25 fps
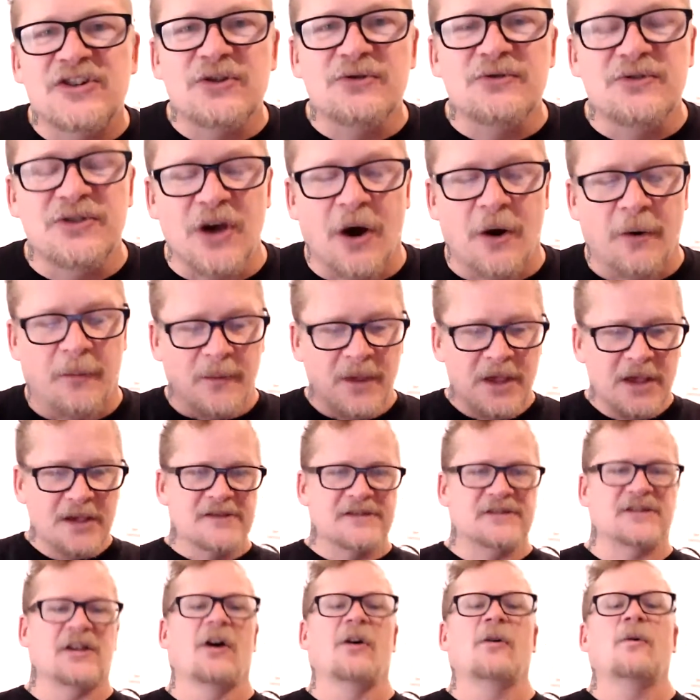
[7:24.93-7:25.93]
too dope.
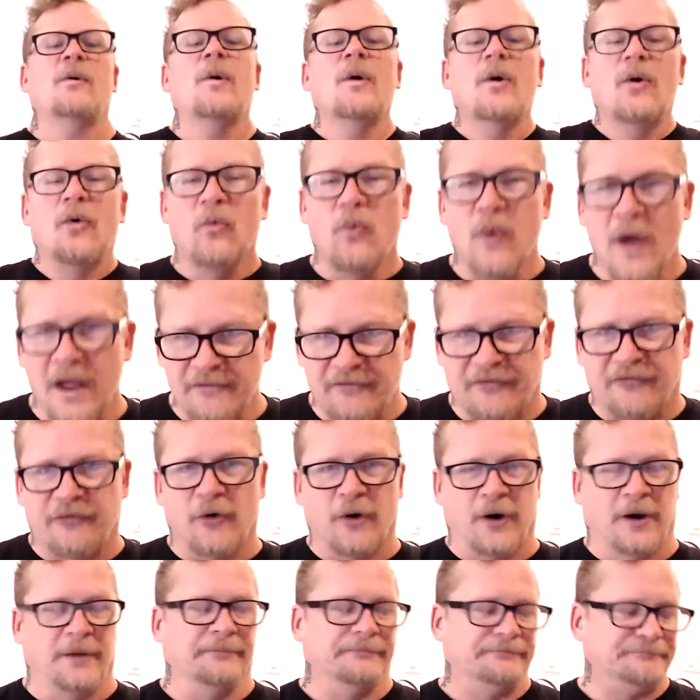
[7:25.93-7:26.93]
So went
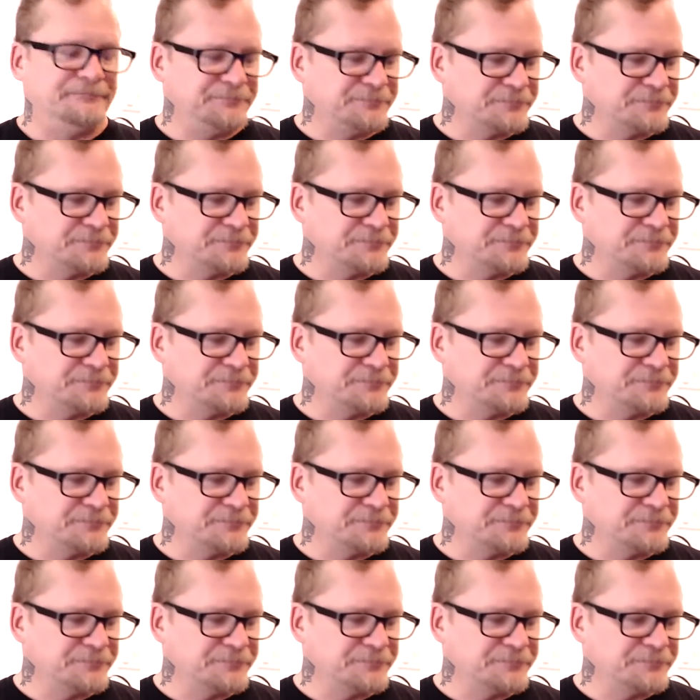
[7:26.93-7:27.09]
for it.